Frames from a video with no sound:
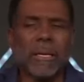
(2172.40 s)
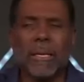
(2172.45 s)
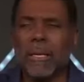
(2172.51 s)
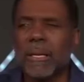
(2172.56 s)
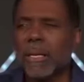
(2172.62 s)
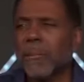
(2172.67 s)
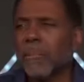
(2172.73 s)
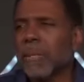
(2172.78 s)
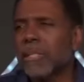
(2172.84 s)

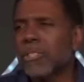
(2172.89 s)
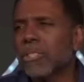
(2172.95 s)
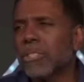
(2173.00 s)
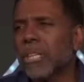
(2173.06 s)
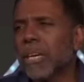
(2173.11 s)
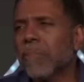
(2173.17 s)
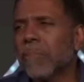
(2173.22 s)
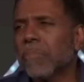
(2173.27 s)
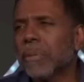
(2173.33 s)
Let me
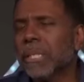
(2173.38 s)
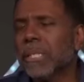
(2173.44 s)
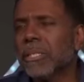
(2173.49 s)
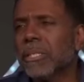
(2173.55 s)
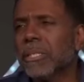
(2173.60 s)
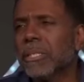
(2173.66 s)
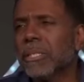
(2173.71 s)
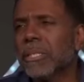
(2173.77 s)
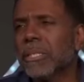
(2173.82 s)
just have
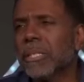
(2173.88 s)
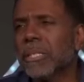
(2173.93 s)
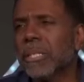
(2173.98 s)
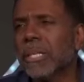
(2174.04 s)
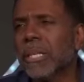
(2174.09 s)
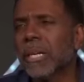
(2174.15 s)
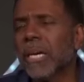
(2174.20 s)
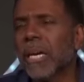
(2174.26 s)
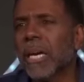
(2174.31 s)
peace.
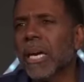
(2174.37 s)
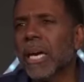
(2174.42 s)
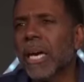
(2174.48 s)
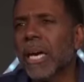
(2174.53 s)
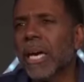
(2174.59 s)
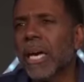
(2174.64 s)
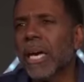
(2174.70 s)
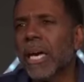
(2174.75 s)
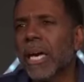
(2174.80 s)

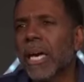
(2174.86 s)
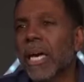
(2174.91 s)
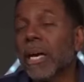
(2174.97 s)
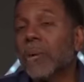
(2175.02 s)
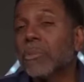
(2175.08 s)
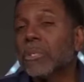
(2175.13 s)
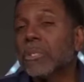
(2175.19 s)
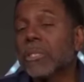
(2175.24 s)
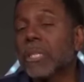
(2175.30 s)

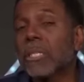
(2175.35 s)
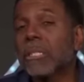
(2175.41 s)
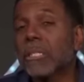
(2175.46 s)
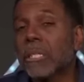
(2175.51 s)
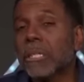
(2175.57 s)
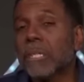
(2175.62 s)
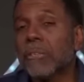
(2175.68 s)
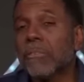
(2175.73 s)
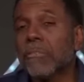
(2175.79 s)
It was
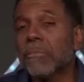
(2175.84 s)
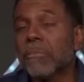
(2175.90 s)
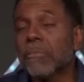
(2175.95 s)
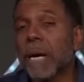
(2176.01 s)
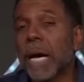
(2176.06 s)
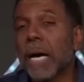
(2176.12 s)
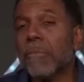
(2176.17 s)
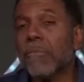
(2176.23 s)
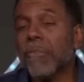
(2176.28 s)
as if
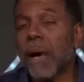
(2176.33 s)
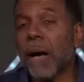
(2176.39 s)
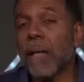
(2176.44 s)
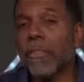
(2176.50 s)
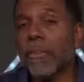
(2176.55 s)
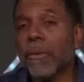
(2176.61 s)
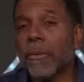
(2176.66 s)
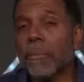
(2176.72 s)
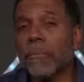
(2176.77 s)
my
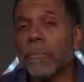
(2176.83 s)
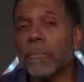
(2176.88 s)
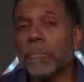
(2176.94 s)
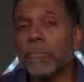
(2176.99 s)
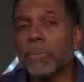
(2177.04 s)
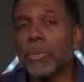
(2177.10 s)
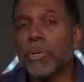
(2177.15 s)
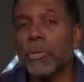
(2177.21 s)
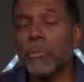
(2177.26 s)
father
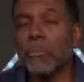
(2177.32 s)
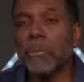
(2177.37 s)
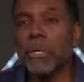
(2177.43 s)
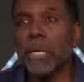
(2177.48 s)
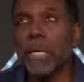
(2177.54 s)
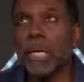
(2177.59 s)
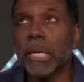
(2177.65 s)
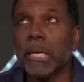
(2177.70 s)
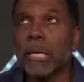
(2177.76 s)
put
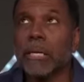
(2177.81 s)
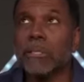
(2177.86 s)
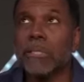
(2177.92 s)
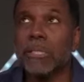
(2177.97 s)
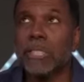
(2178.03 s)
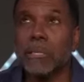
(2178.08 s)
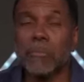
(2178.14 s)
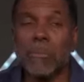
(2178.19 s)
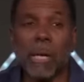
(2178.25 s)
me in a
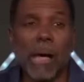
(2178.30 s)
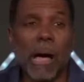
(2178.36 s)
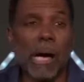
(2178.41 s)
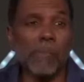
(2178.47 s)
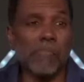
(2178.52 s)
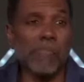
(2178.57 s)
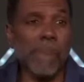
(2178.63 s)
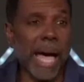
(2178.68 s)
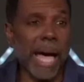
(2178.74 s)

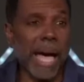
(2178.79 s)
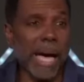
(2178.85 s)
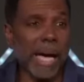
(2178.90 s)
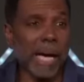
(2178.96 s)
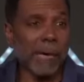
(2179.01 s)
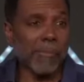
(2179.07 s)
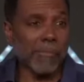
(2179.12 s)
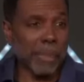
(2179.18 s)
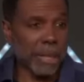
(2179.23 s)
Ziploc
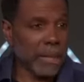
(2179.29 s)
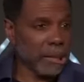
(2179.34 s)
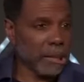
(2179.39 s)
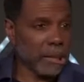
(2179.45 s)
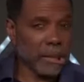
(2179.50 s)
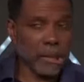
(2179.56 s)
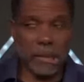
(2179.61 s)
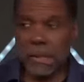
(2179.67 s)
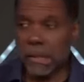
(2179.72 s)
bag of
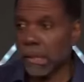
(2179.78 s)
peace.